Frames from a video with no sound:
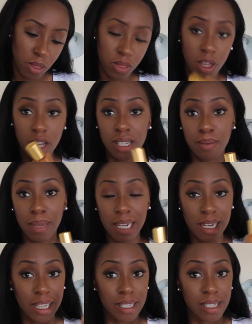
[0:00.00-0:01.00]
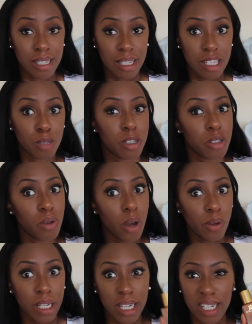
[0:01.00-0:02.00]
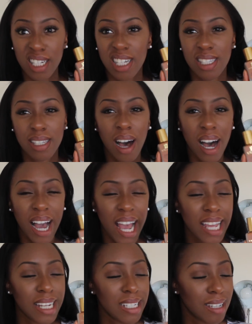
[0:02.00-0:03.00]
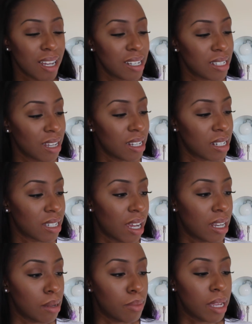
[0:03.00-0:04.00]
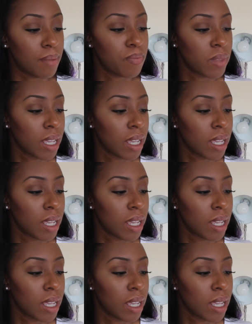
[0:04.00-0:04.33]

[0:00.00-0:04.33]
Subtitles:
30 millilitres in this, but you only need a tiny, tiny, tiny, tiny bit,